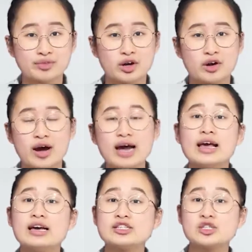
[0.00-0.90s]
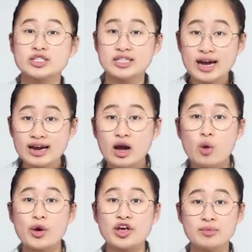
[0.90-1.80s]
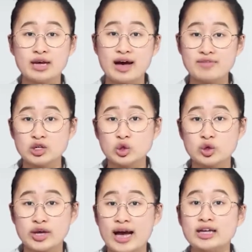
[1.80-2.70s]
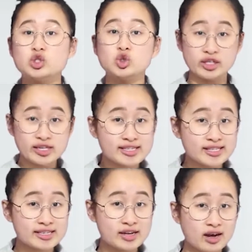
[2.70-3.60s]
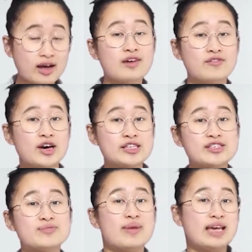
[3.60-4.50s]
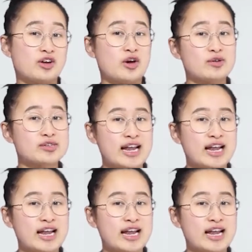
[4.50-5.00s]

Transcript: Alright, so today we're going to be having a look at Julius Caesar versus Mean Girls.